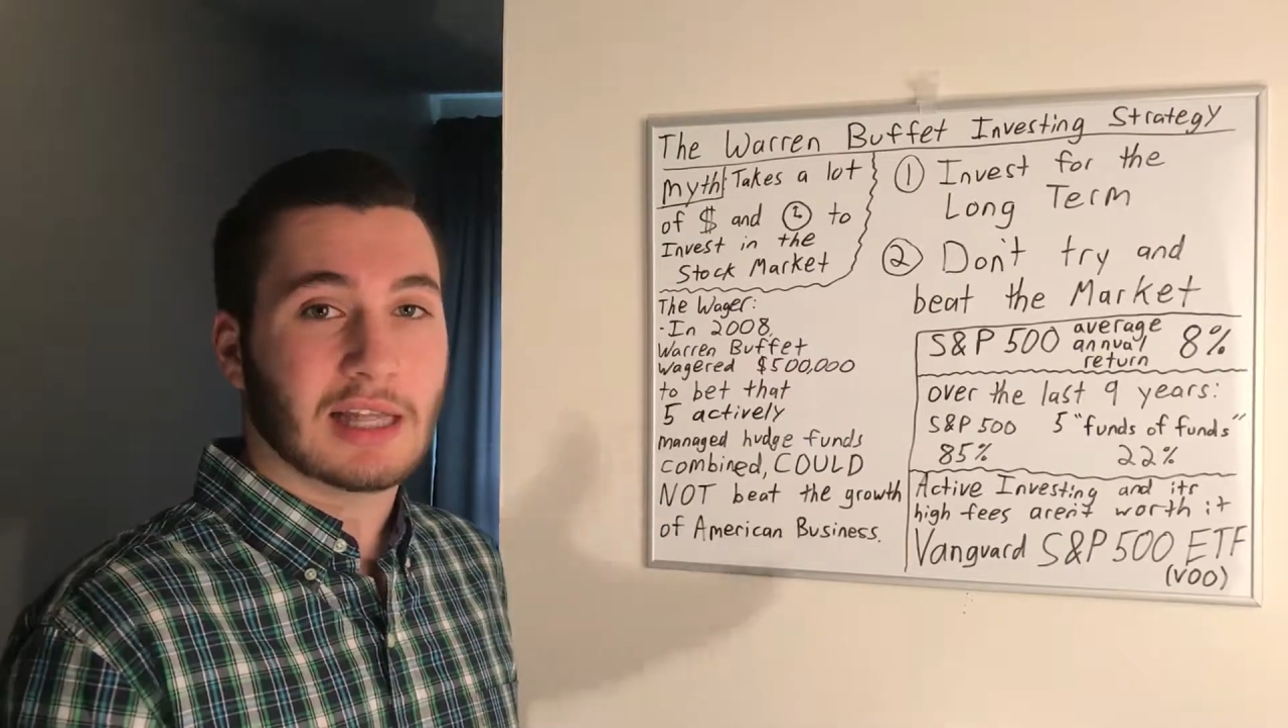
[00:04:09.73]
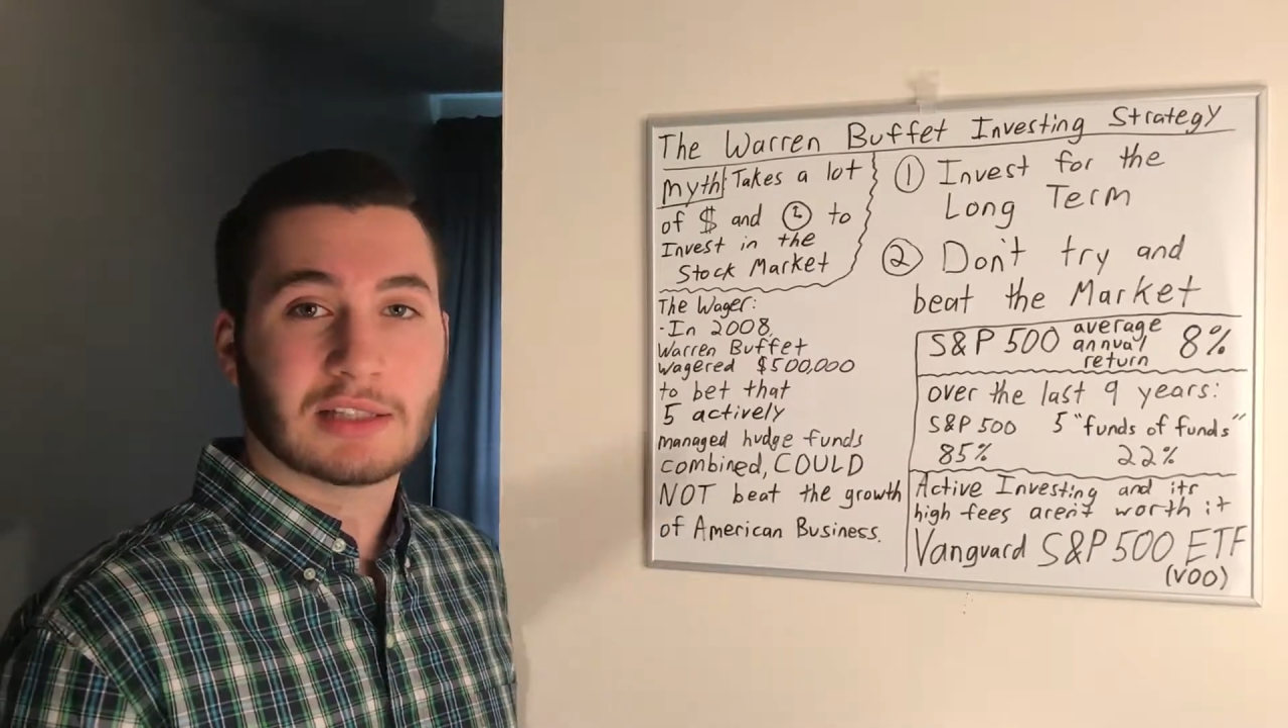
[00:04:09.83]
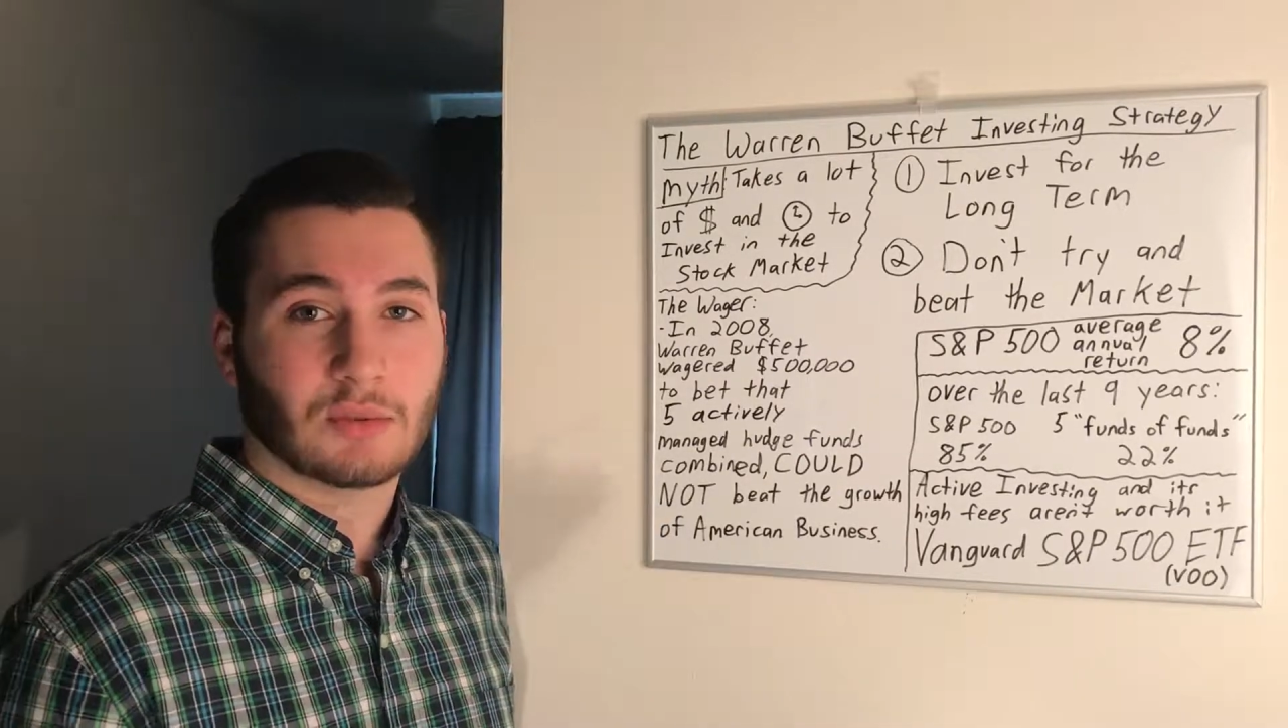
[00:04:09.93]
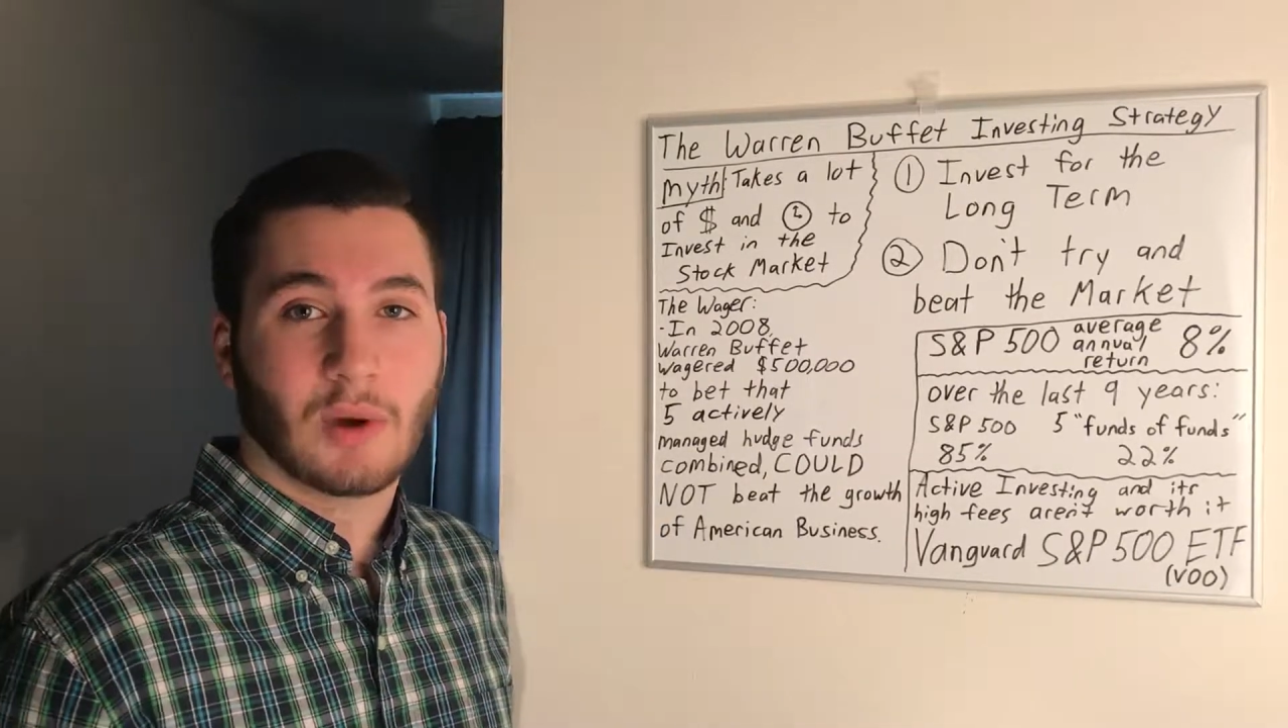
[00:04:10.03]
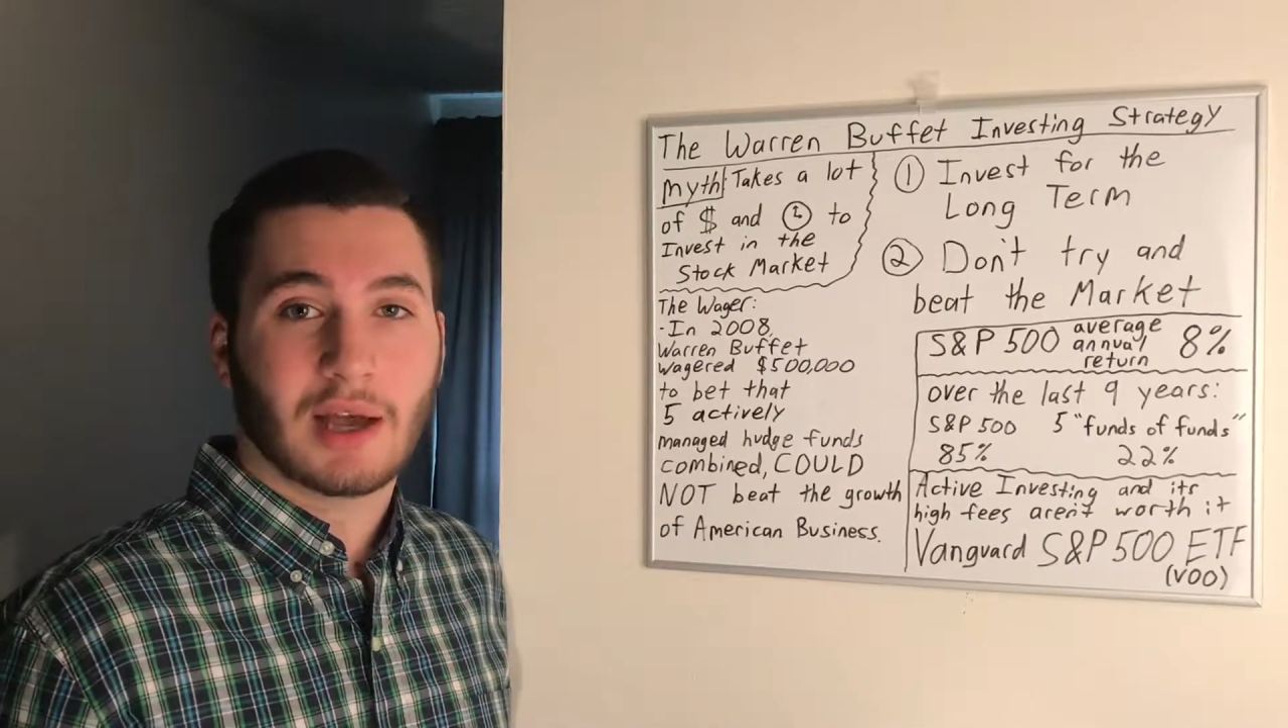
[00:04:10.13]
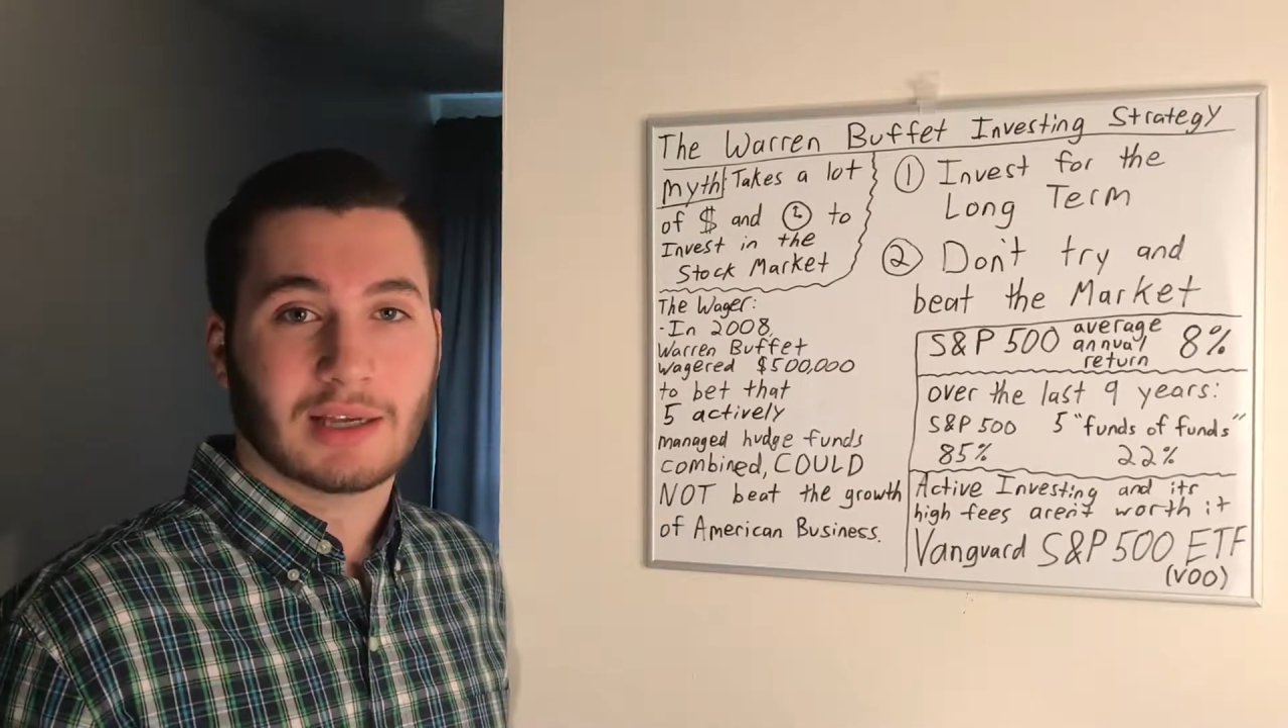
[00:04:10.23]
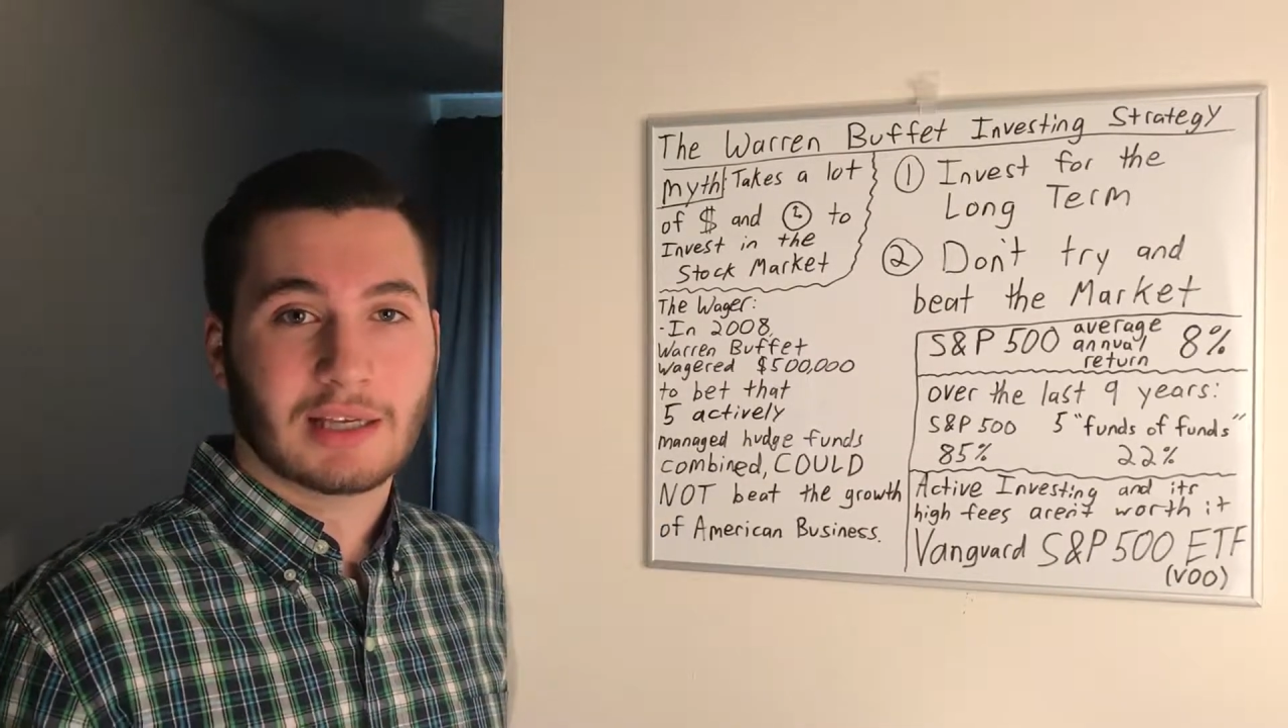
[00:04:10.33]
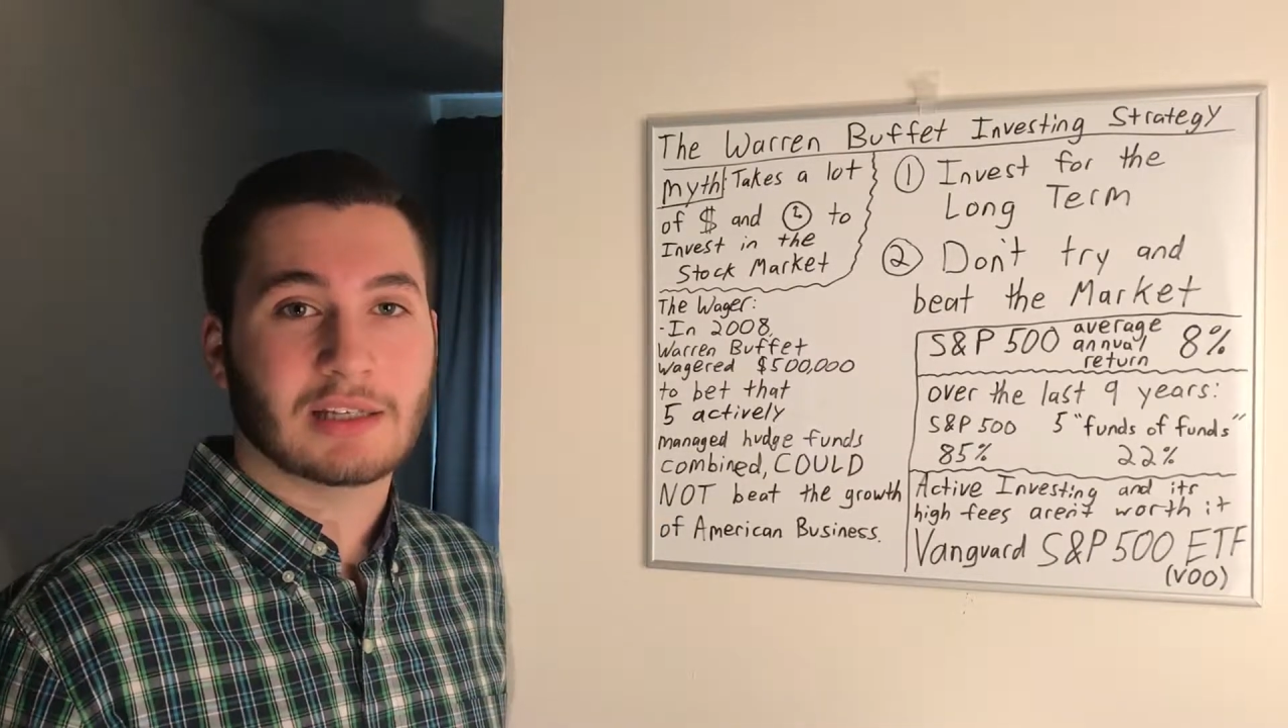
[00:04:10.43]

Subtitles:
That's why